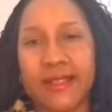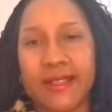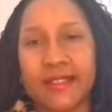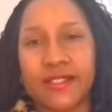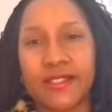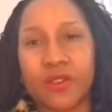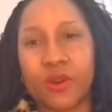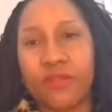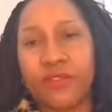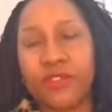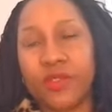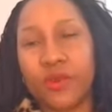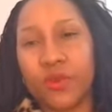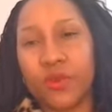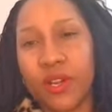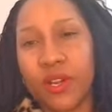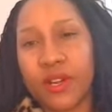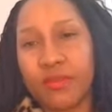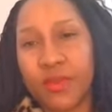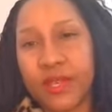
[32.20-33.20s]
So if you
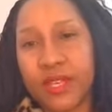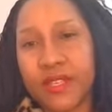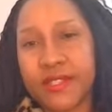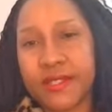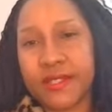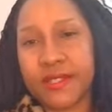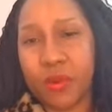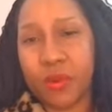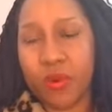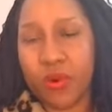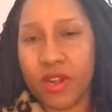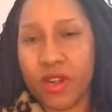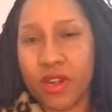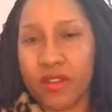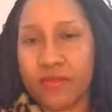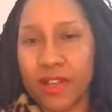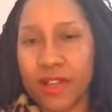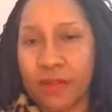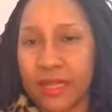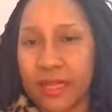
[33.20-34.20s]
want to be
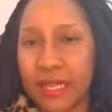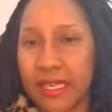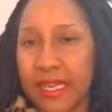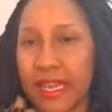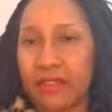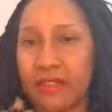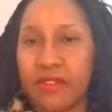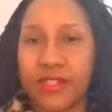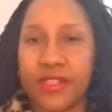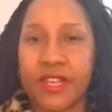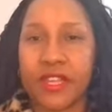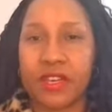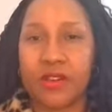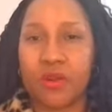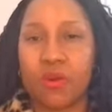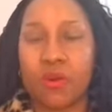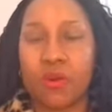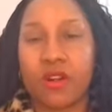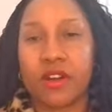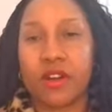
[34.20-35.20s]
supportive, I'm getting everything
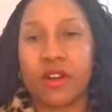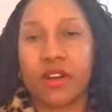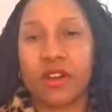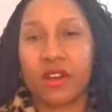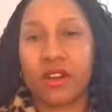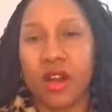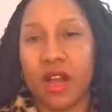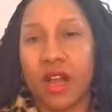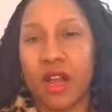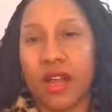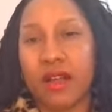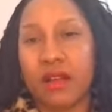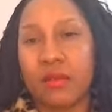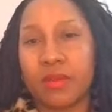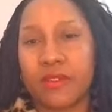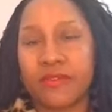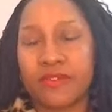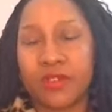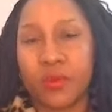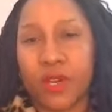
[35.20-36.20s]
in order,
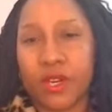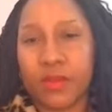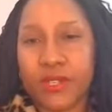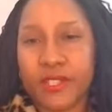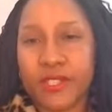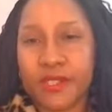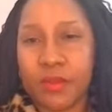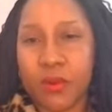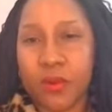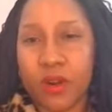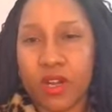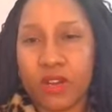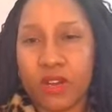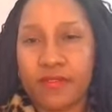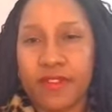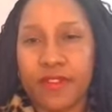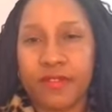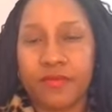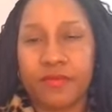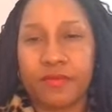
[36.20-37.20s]
but if you want to be
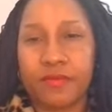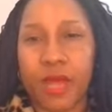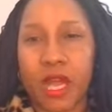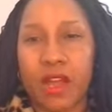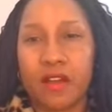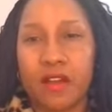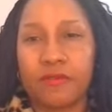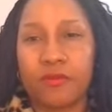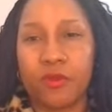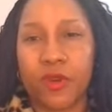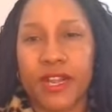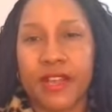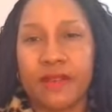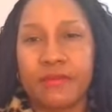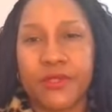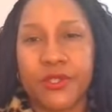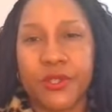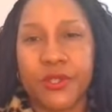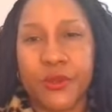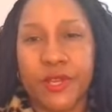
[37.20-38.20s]
supportive of what
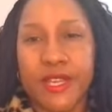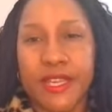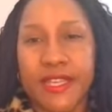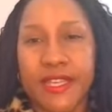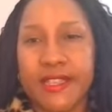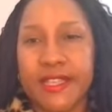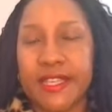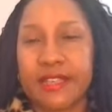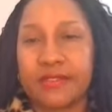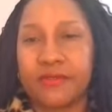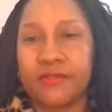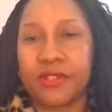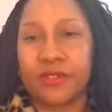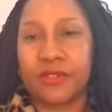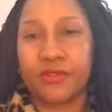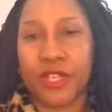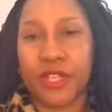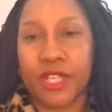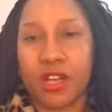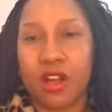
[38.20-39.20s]
I'm doing, then
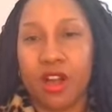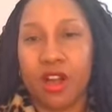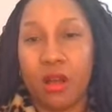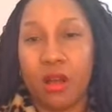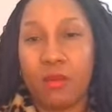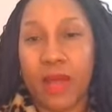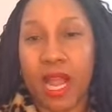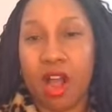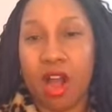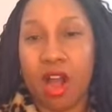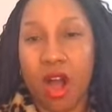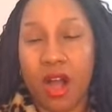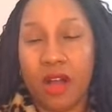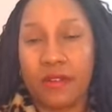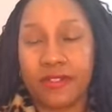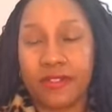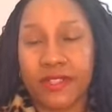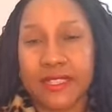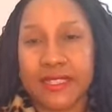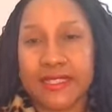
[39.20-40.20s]
feel free to call my
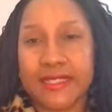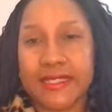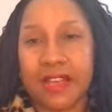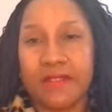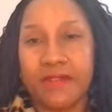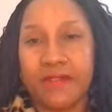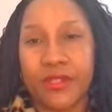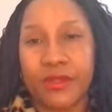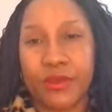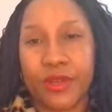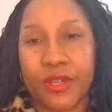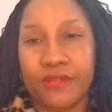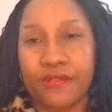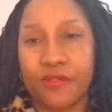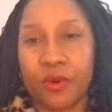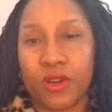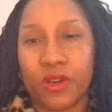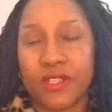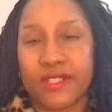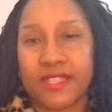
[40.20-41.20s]
office,
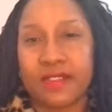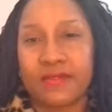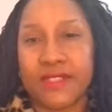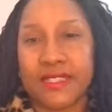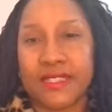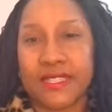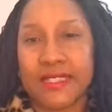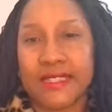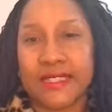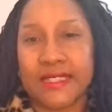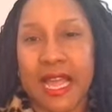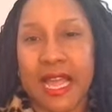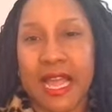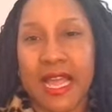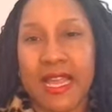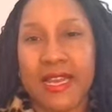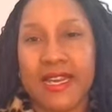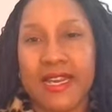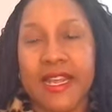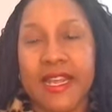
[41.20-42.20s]

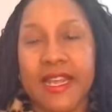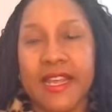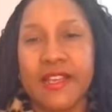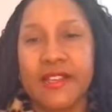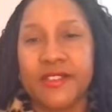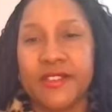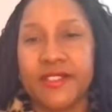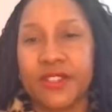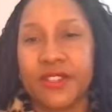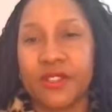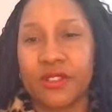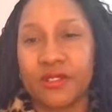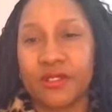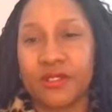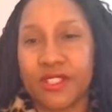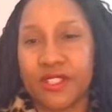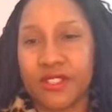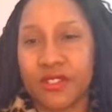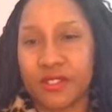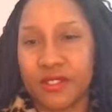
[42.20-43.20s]

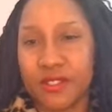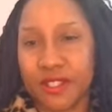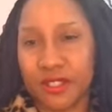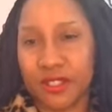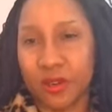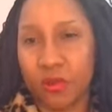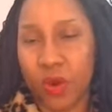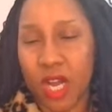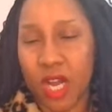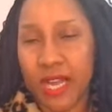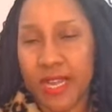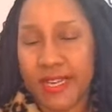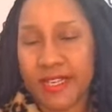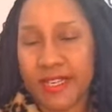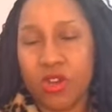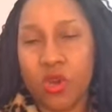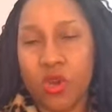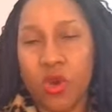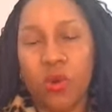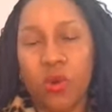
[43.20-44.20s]

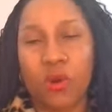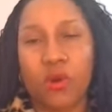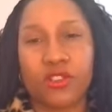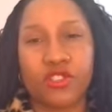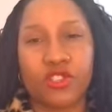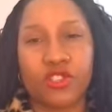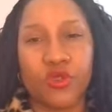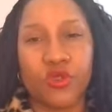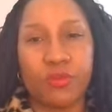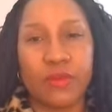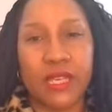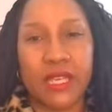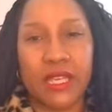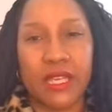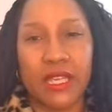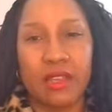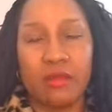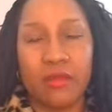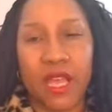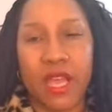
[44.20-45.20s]
734-769-0001, or shoot
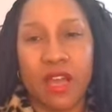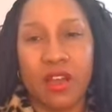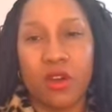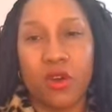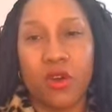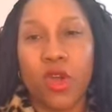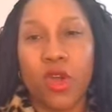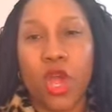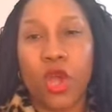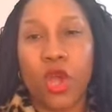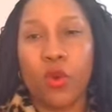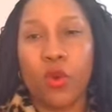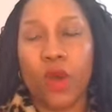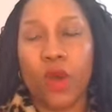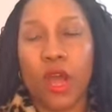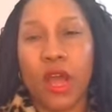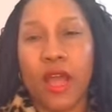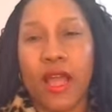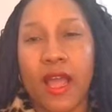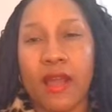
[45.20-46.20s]
me an email,
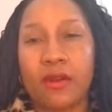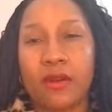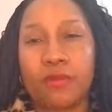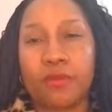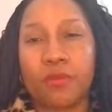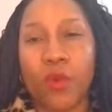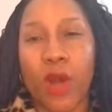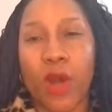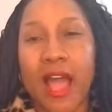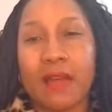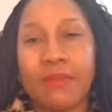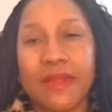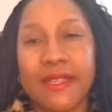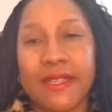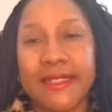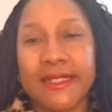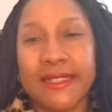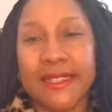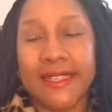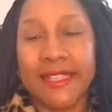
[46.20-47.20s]

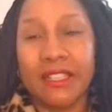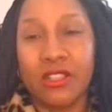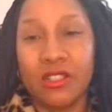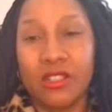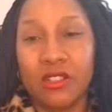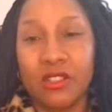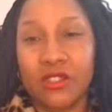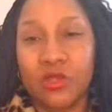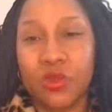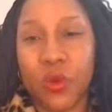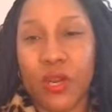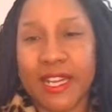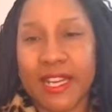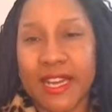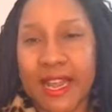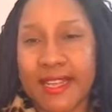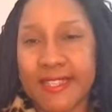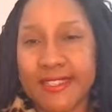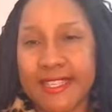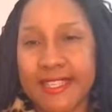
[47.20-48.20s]

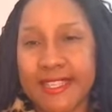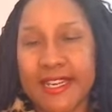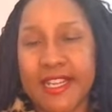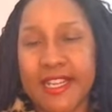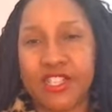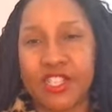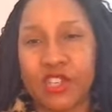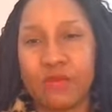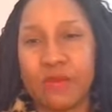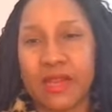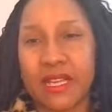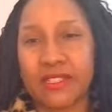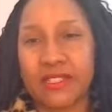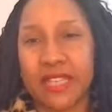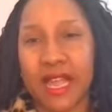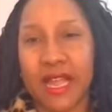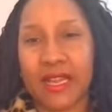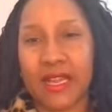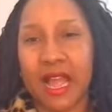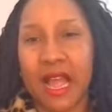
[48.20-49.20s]

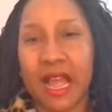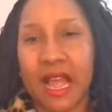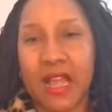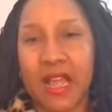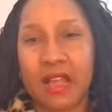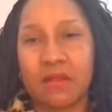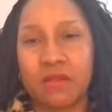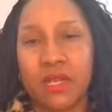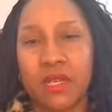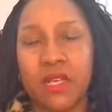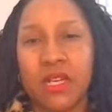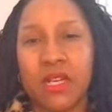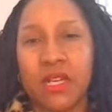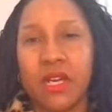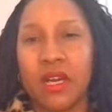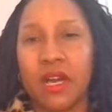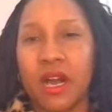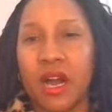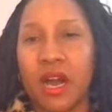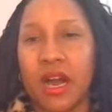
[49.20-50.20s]
robynlegal2019@gmail.com.
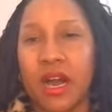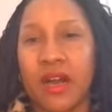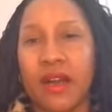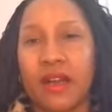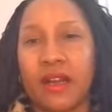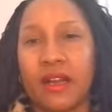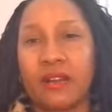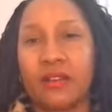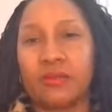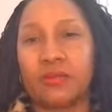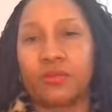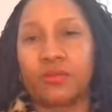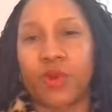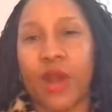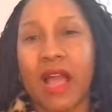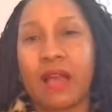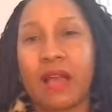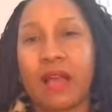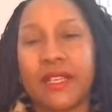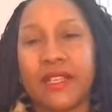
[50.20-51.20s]

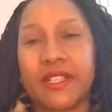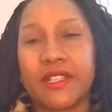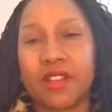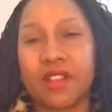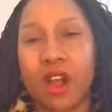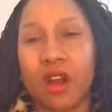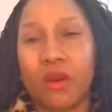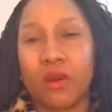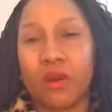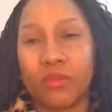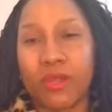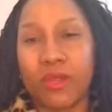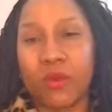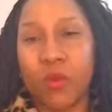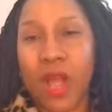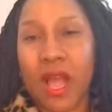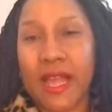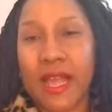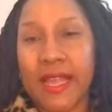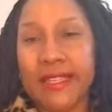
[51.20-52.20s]
Robyn is
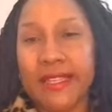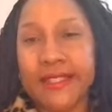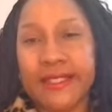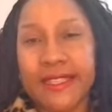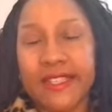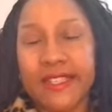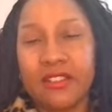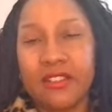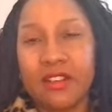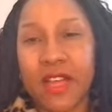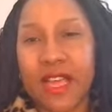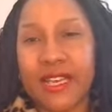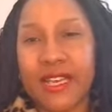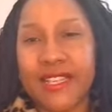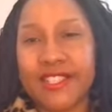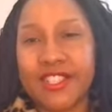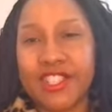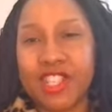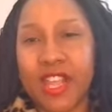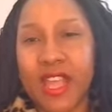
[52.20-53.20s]
R-O-B-Y-N, legal,
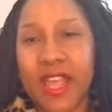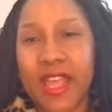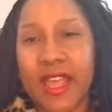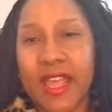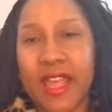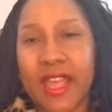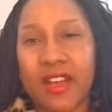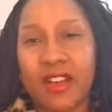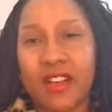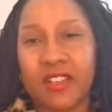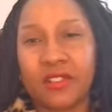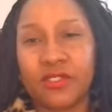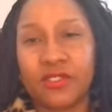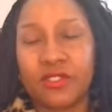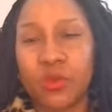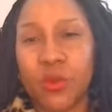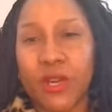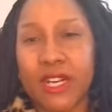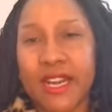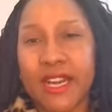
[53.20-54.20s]

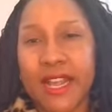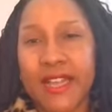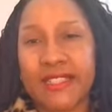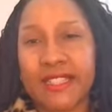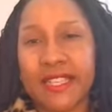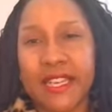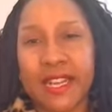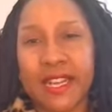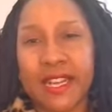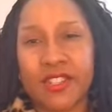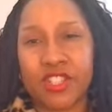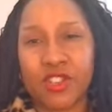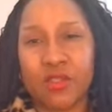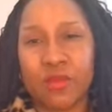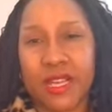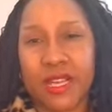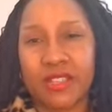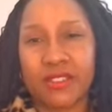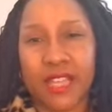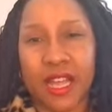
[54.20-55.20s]
L-E-G-A-L,
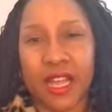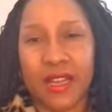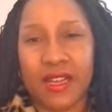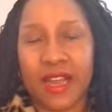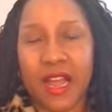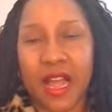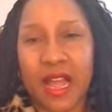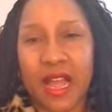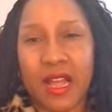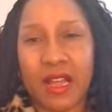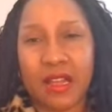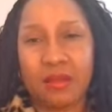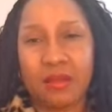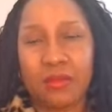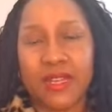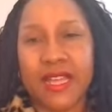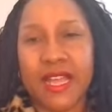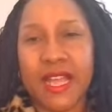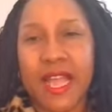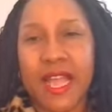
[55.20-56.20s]

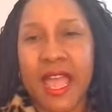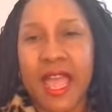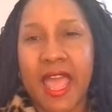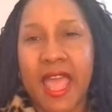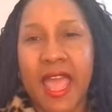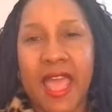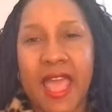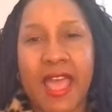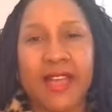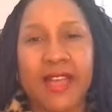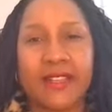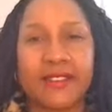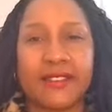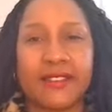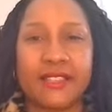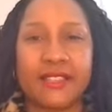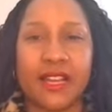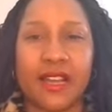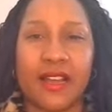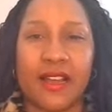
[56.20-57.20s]
2019@gmail.com.
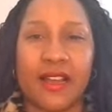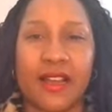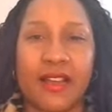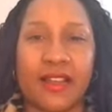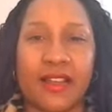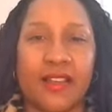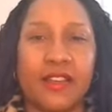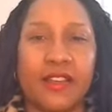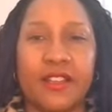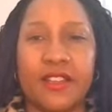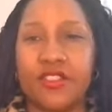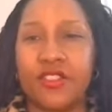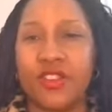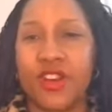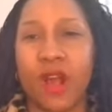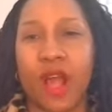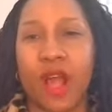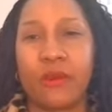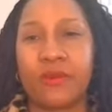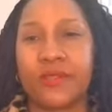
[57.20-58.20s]
And, you
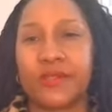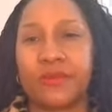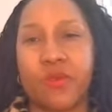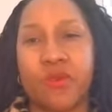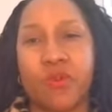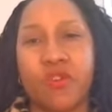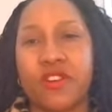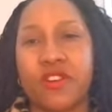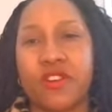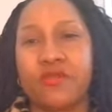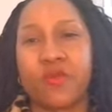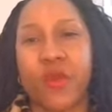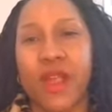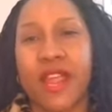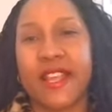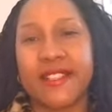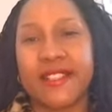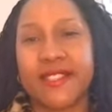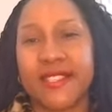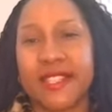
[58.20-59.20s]
know, I was born and
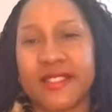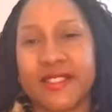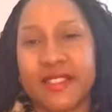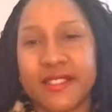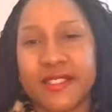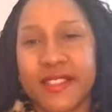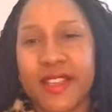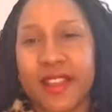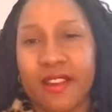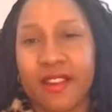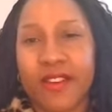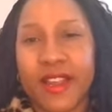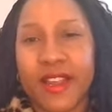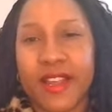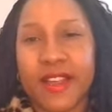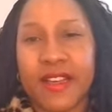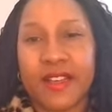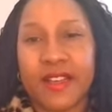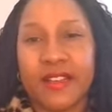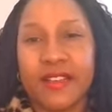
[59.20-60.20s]
raised in this
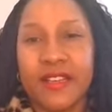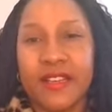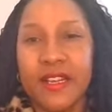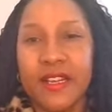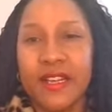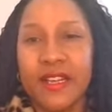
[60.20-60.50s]
area.